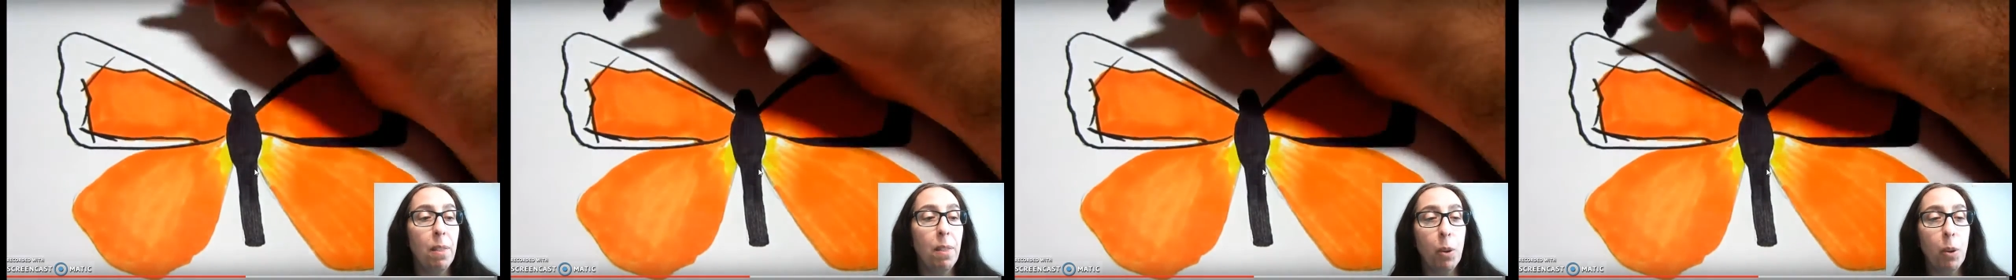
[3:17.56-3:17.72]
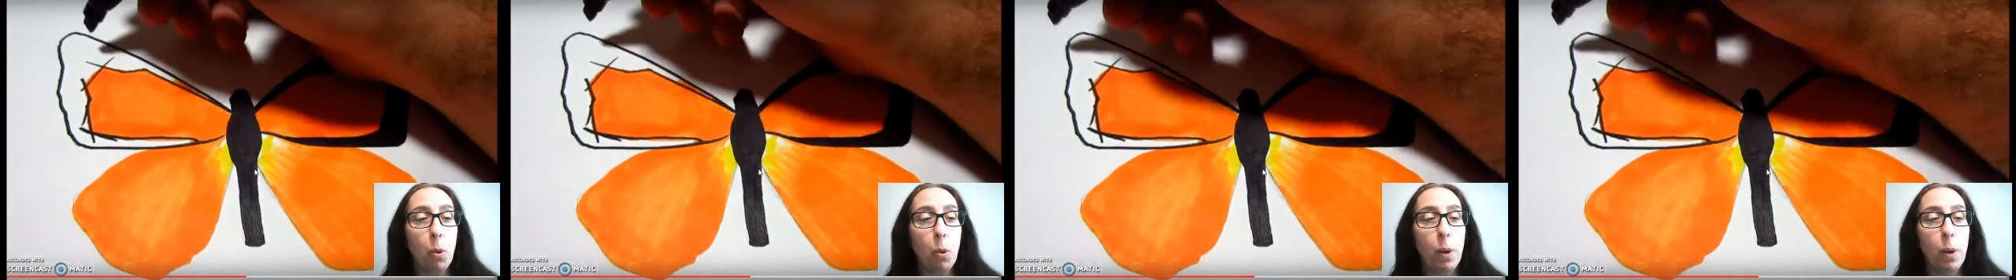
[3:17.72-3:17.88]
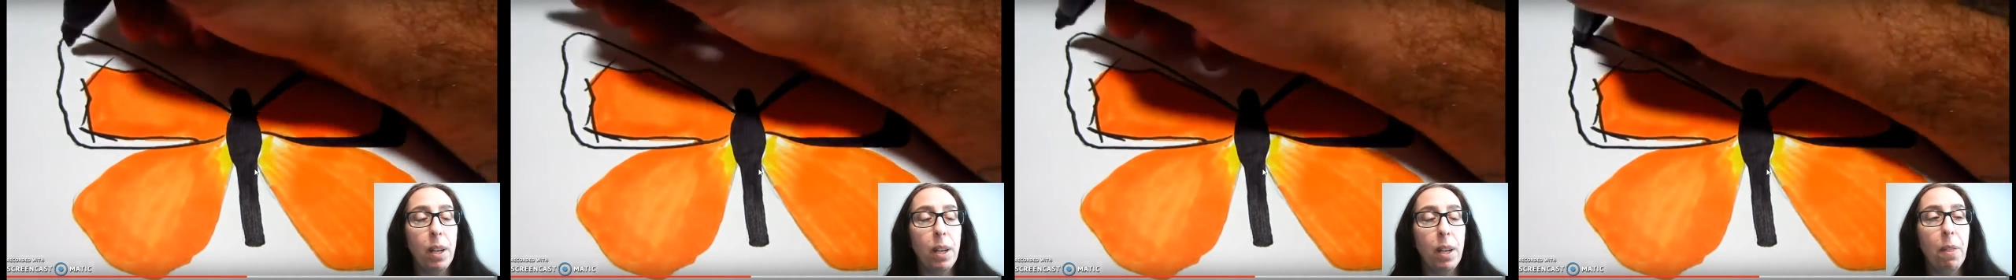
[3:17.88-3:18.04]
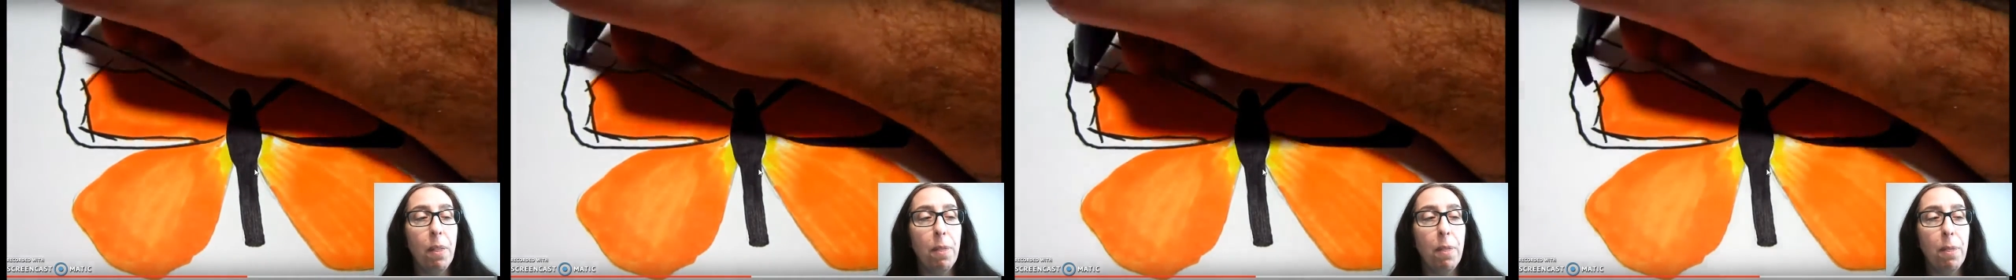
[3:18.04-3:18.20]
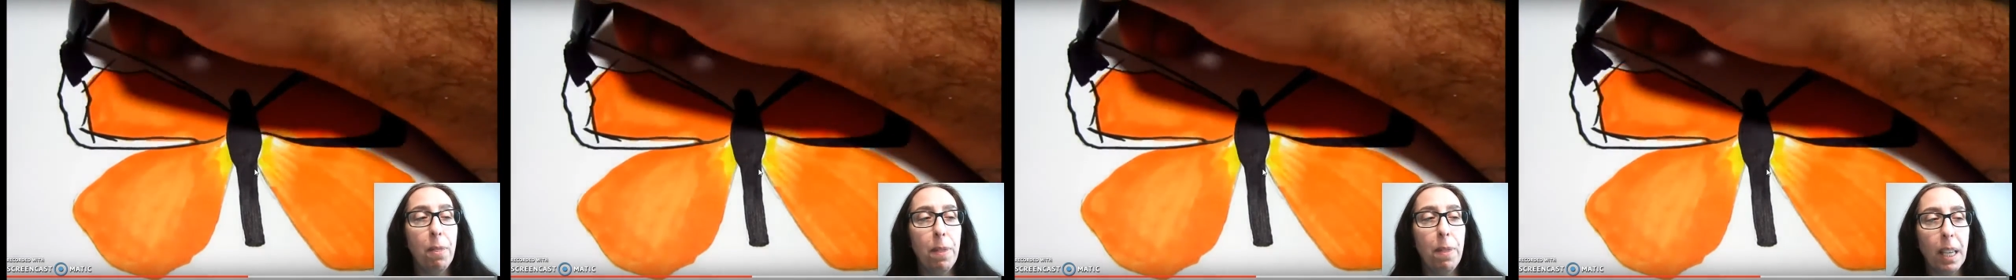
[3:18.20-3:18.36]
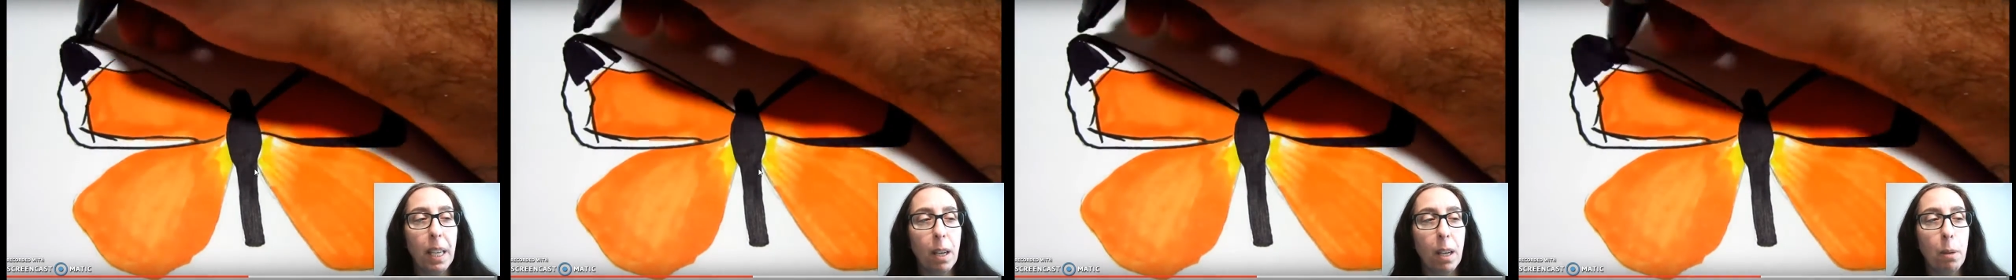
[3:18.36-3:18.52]
quite a
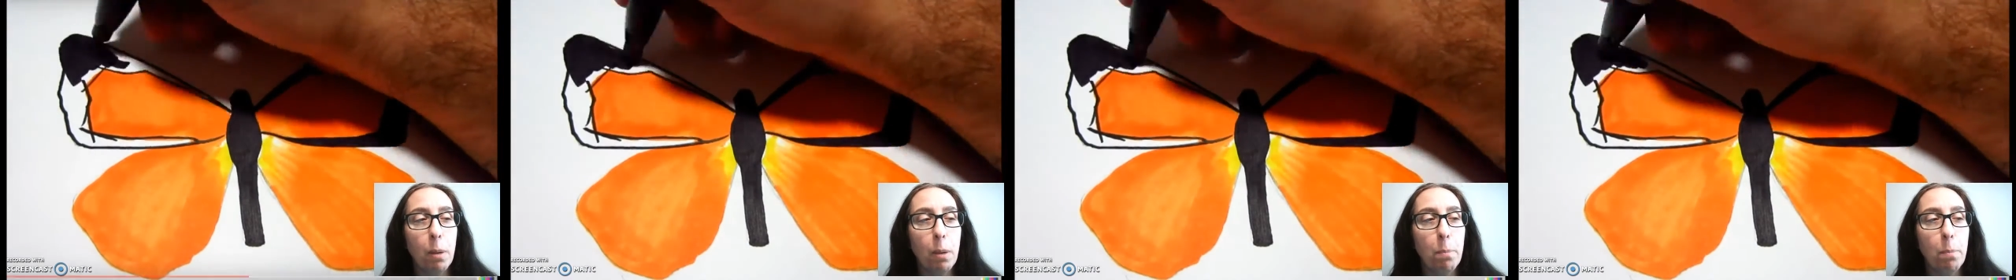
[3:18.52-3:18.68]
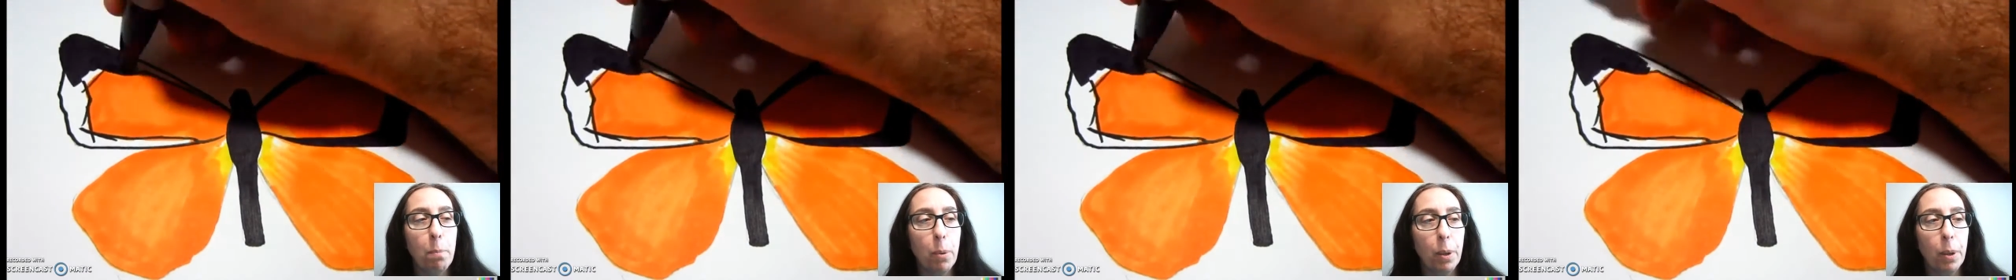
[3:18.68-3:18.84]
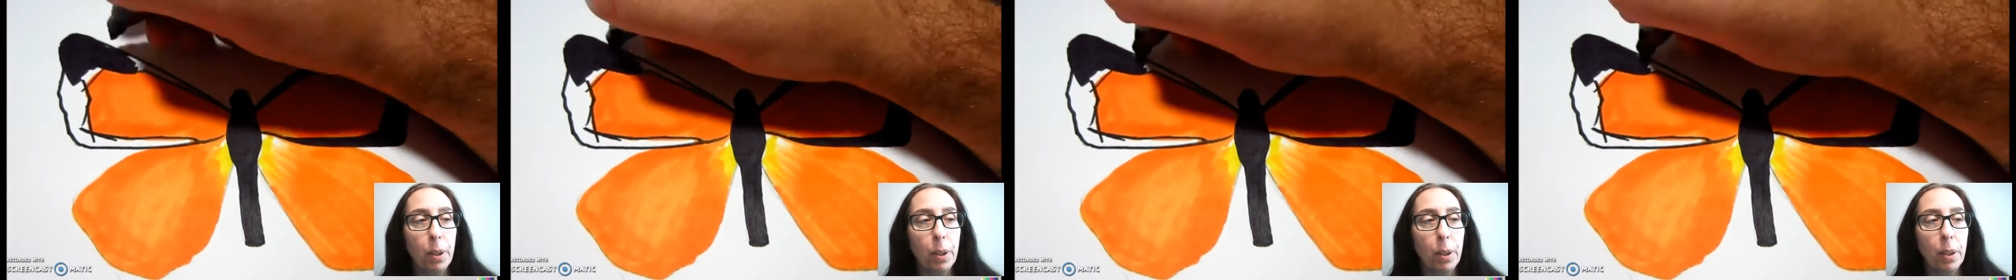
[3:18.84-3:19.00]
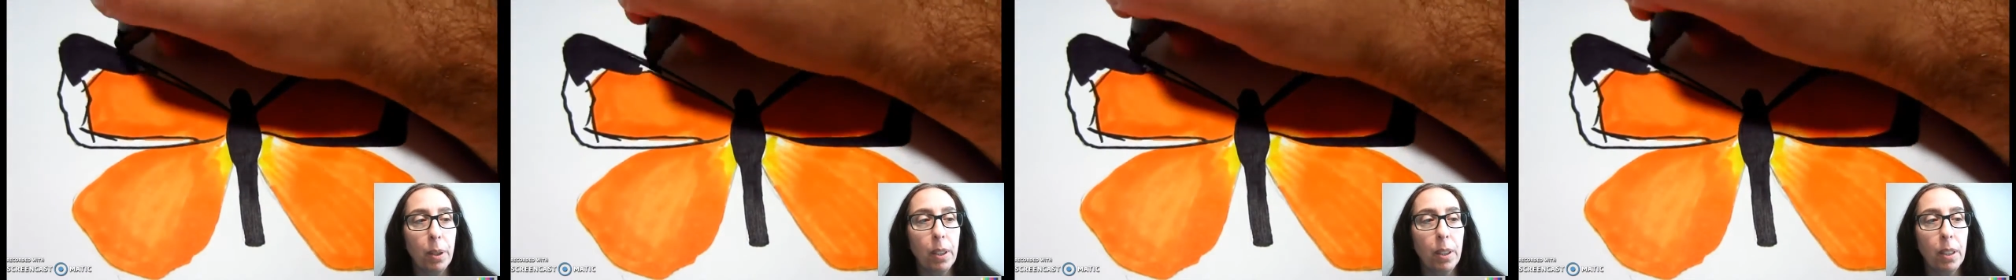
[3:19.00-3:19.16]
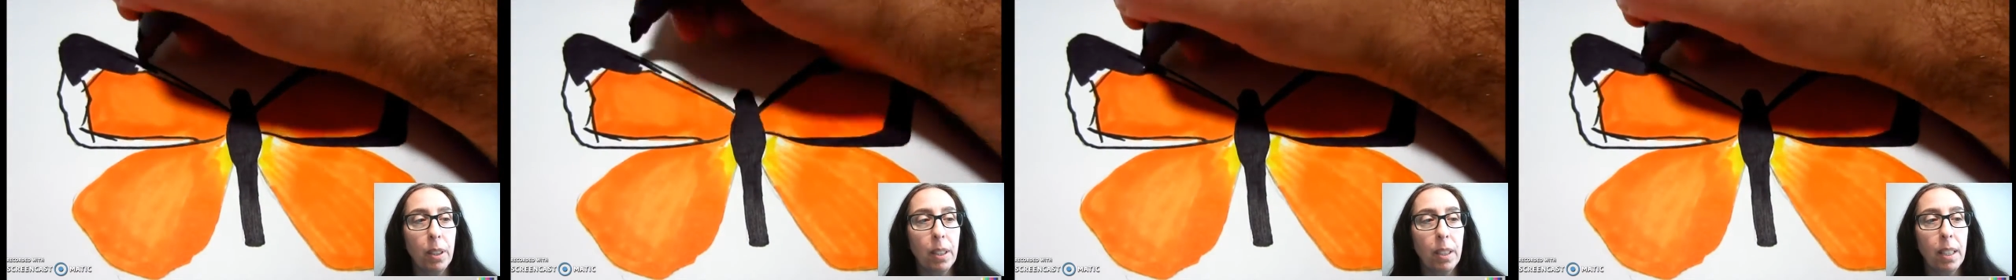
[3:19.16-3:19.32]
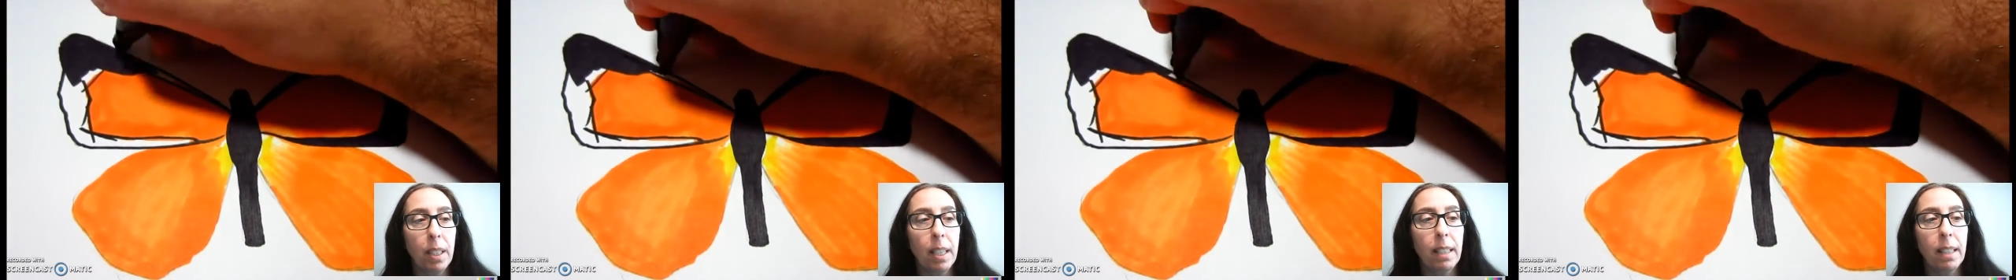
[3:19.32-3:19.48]
thick border
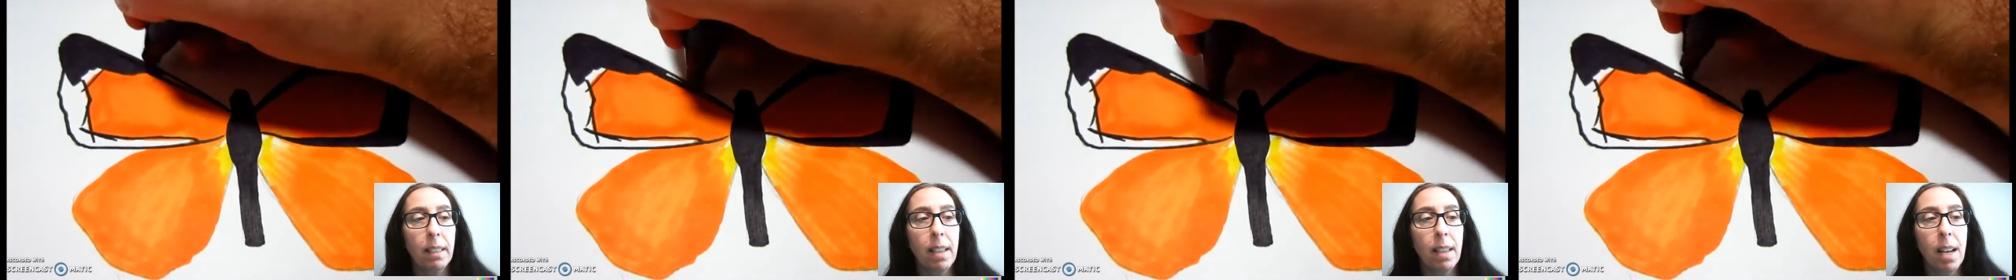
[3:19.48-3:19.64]
and